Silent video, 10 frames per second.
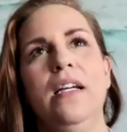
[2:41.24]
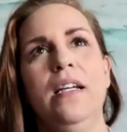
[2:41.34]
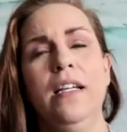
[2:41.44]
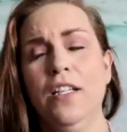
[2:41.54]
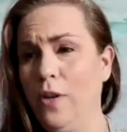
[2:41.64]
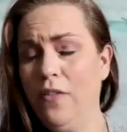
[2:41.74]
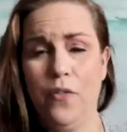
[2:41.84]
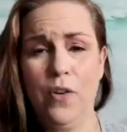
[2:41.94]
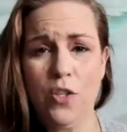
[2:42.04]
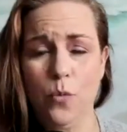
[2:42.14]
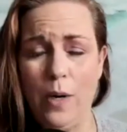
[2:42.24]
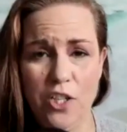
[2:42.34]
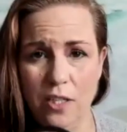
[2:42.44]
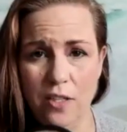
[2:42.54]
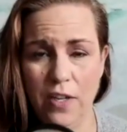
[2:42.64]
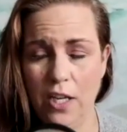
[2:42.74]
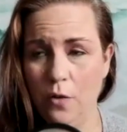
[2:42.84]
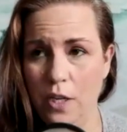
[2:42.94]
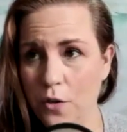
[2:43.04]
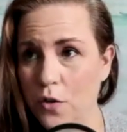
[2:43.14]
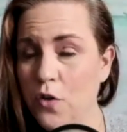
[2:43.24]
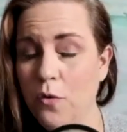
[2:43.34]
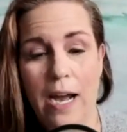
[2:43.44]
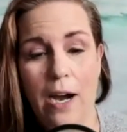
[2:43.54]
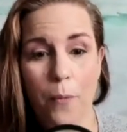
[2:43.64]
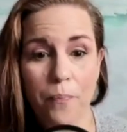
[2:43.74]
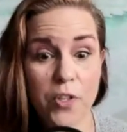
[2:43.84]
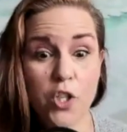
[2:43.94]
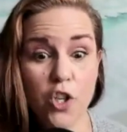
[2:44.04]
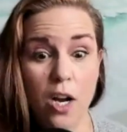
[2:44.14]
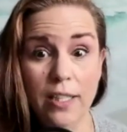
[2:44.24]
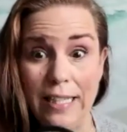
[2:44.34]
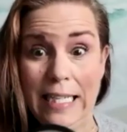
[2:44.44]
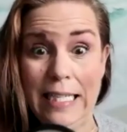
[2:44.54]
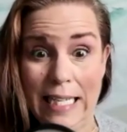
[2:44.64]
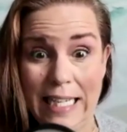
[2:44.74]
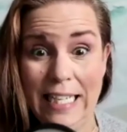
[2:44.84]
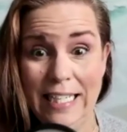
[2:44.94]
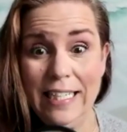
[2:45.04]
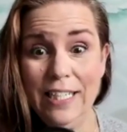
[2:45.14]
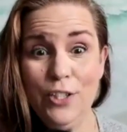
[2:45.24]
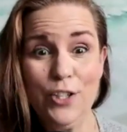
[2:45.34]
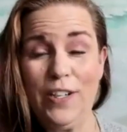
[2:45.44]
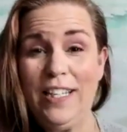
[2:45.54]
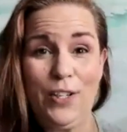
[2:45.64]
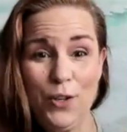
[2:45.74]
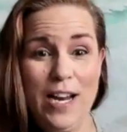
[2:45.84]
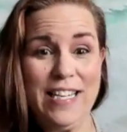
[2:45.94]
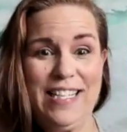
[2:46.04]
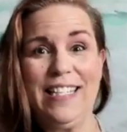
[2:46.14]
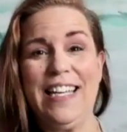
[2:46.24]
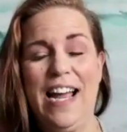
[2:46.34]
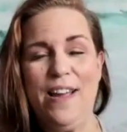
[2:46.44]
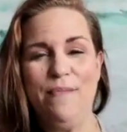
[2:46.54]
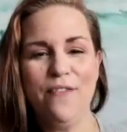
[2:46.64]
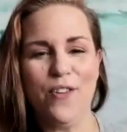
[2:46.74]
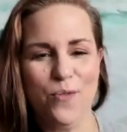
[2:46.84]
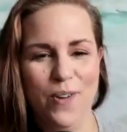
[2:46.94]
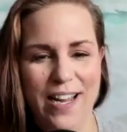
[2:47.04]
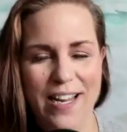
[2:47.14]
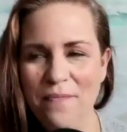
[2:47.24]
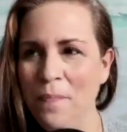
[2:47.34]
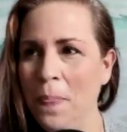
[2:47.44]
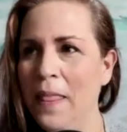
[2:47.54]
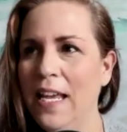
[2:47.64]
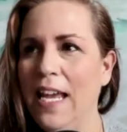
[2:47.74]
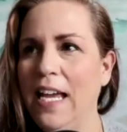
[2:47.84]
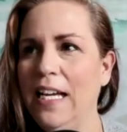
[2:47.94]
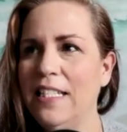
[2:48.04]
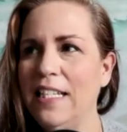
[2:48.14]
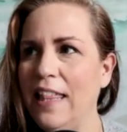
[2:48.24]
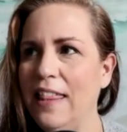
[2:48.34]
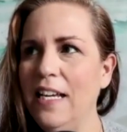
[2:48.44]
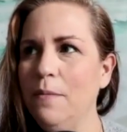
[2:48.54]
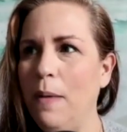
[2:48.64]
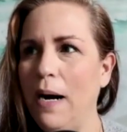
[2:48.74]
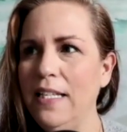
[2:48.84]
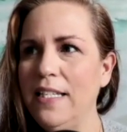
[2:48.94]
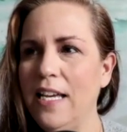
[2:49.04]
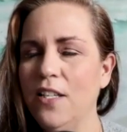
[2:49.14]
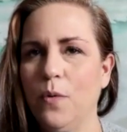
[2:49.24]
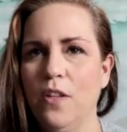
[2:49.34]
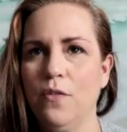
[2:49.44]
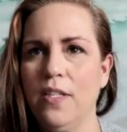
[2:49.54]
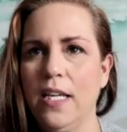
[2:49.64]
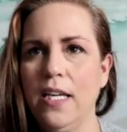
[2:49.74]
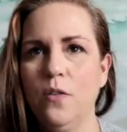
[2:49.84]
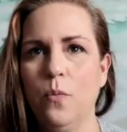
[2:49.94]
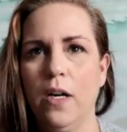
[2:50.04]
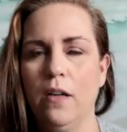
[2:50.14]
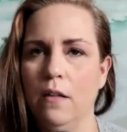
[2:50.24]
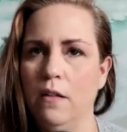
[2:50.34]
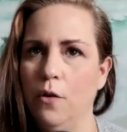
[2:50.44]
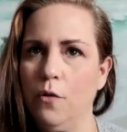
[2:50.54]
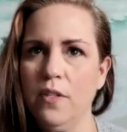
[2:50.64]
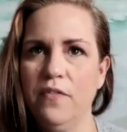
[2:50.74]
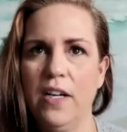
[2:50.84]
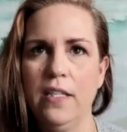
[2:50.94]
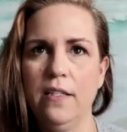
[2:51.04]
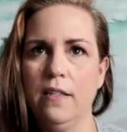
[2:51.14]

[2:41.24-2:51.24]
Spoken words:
So even if you guys are watching this video years from now, Shauna leaned in during the craziest time ever, right? And I think mindset is one of those things where those of us,